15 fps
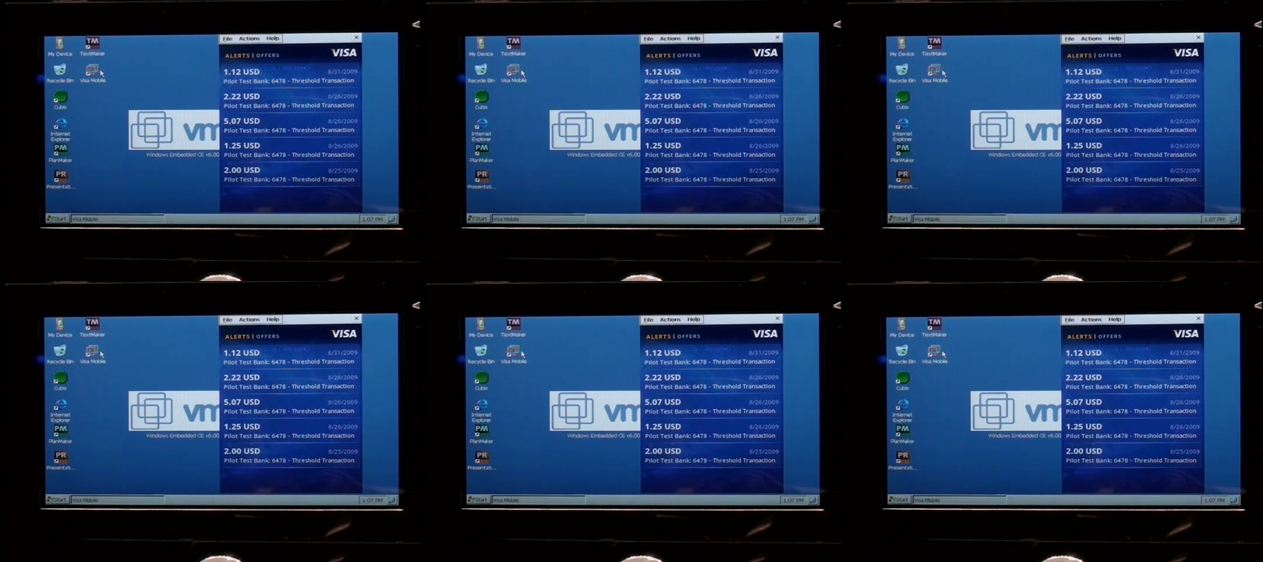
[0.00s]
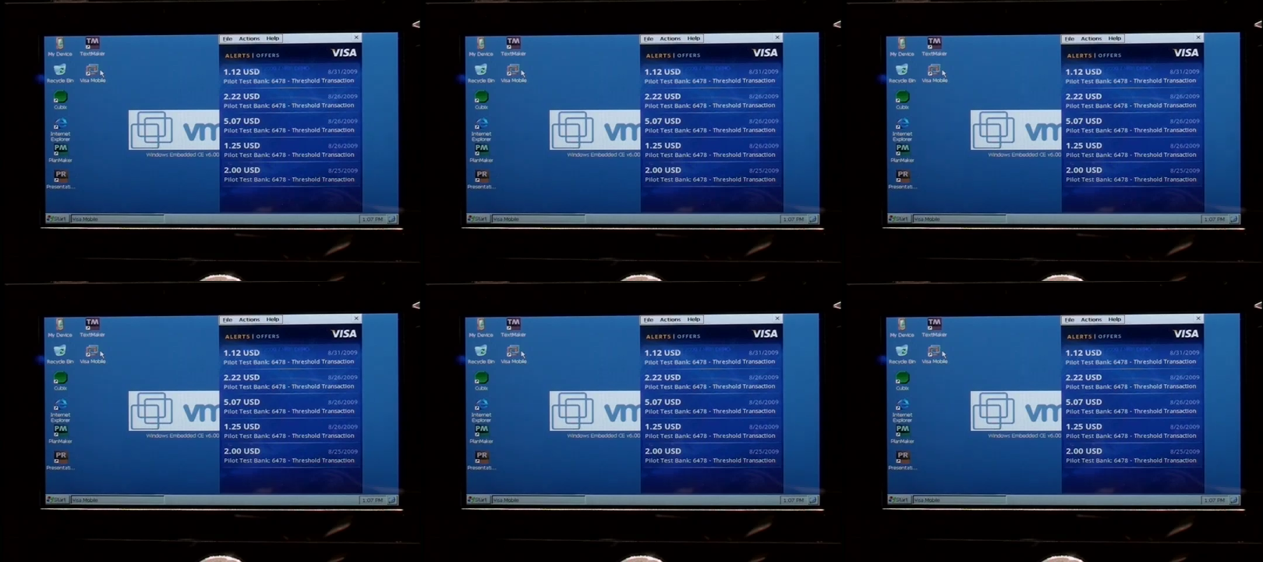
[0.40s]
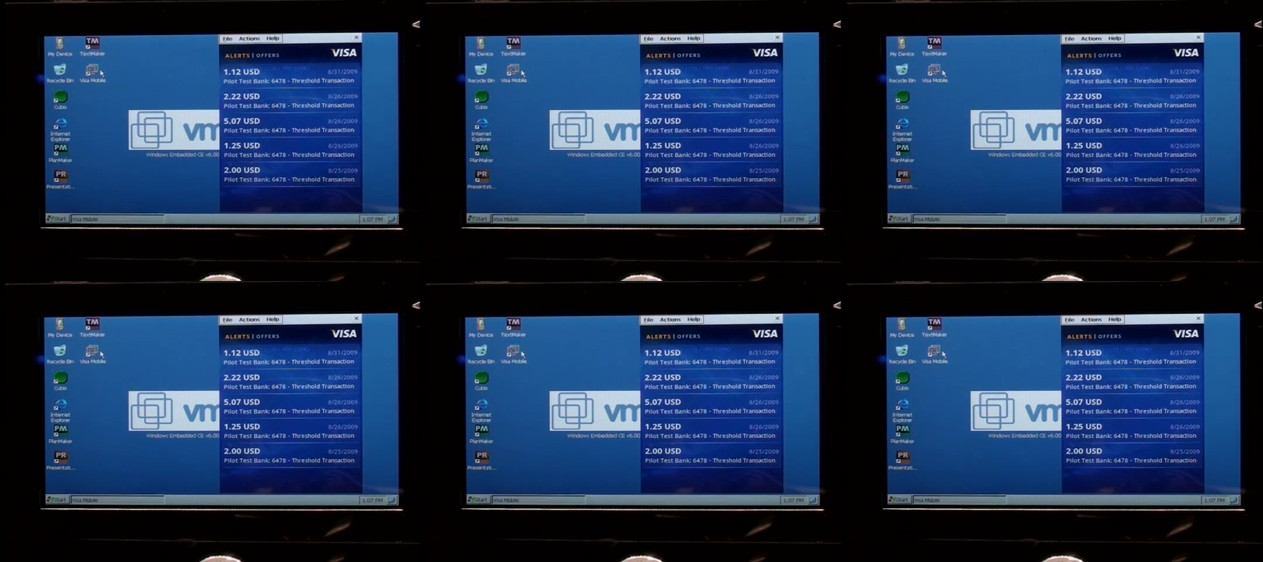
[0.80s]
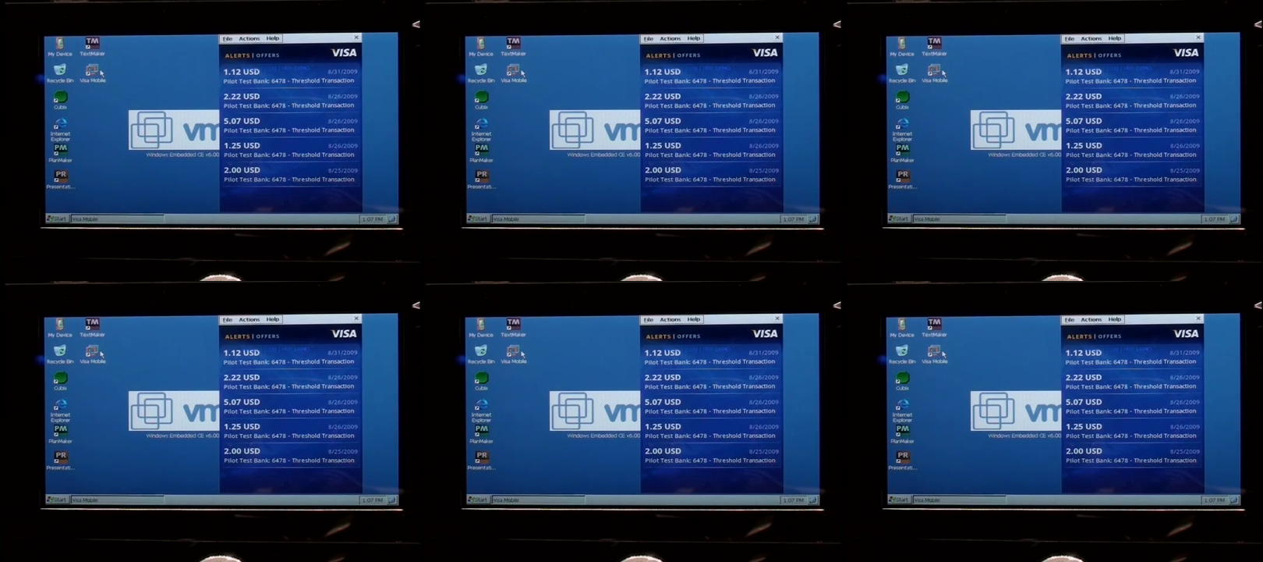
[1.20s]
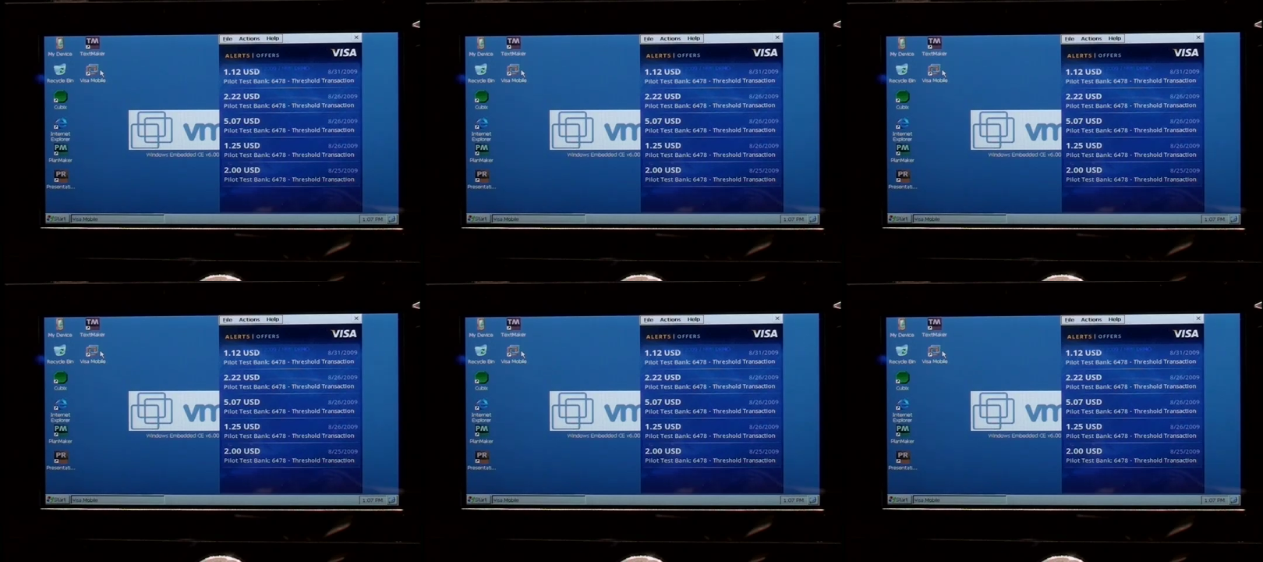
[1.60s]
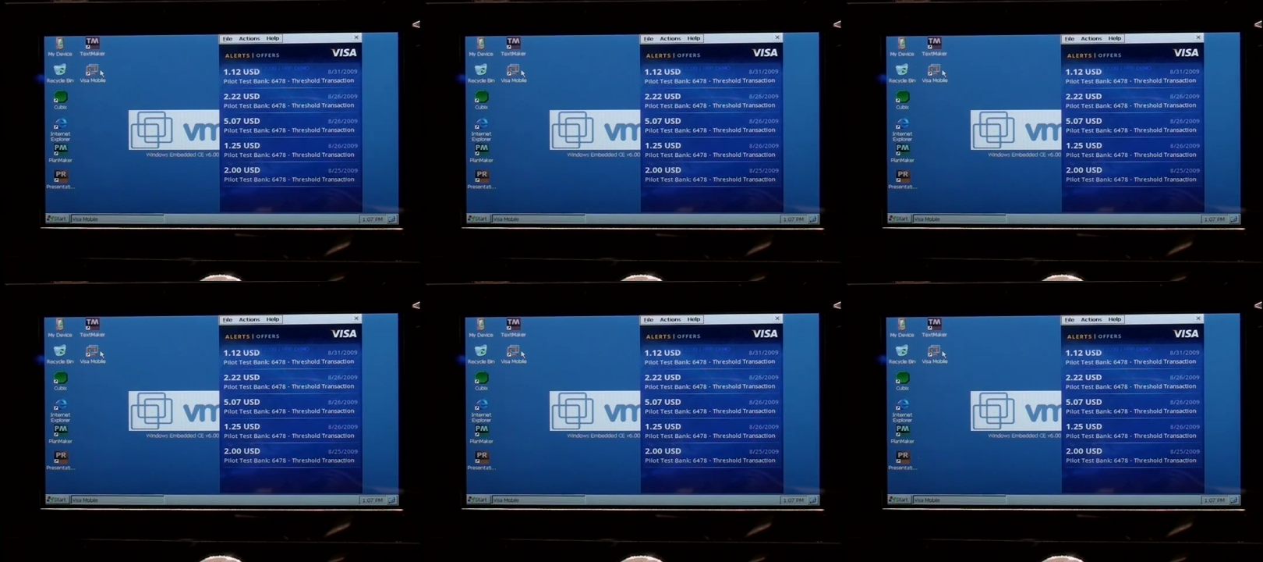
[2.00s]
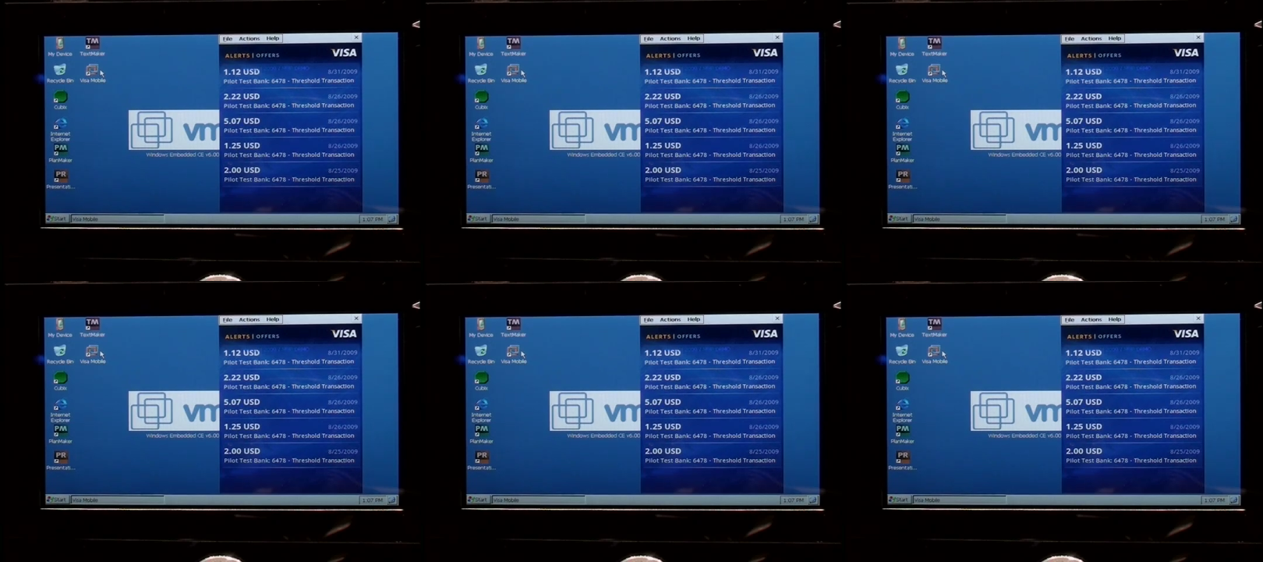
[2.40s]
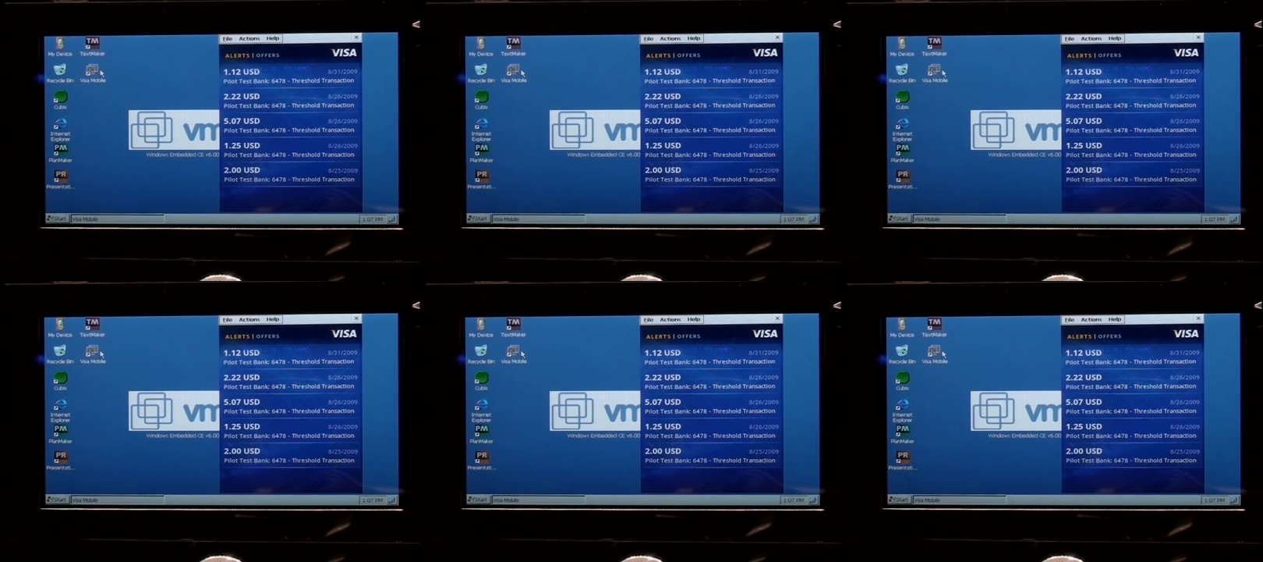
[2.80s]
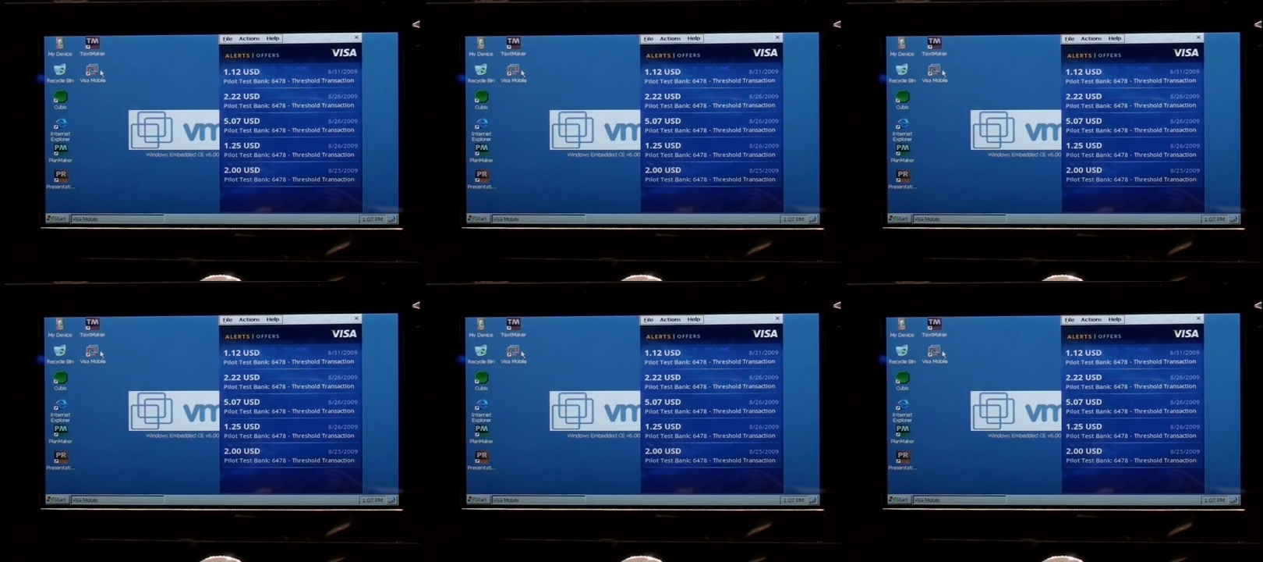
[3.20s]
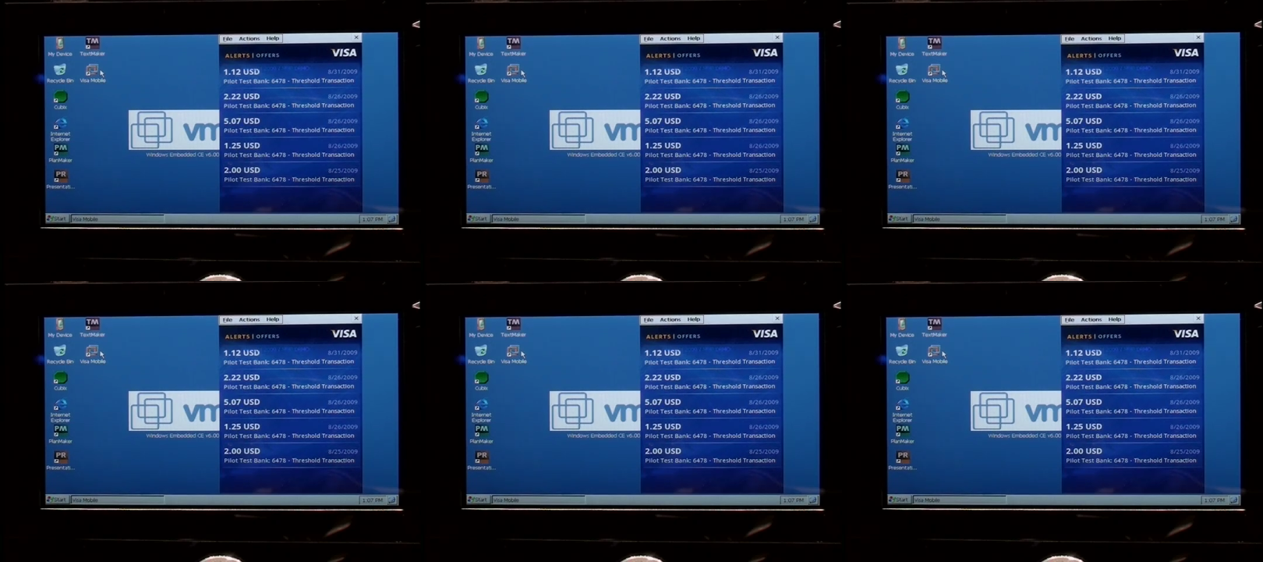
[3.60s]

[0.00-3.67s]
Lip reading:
Nobody's mouth can be seen.